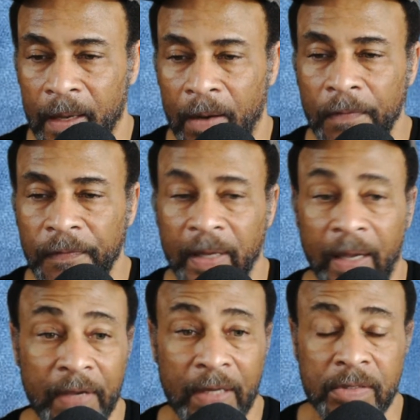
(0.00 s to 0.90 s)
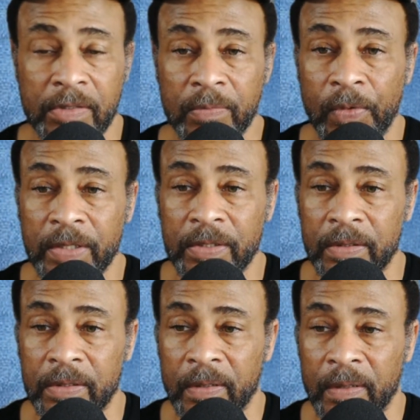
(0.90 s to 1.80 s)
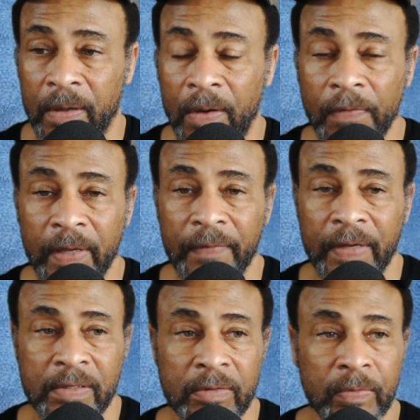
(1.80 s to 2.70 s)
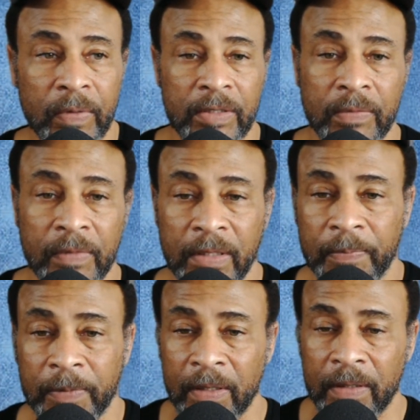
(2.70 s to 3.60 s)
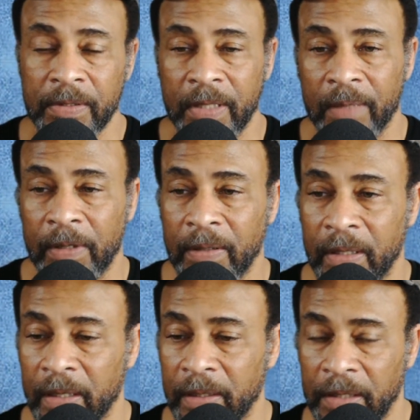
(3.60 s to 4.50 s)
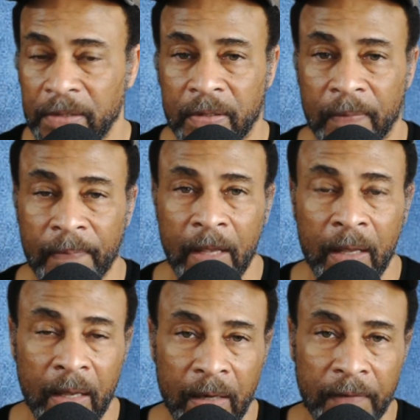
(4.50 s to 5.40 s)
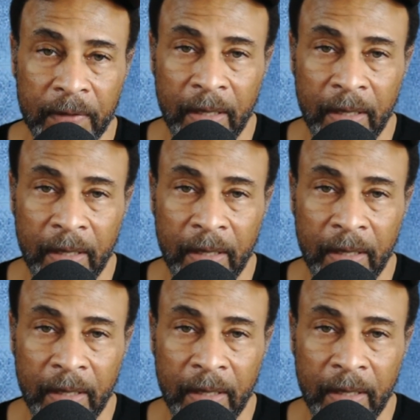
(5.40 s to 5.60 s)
hopefully I've answered some questions. Hopefully I've answered some questions with this particular segment of the Gig Geezer. And if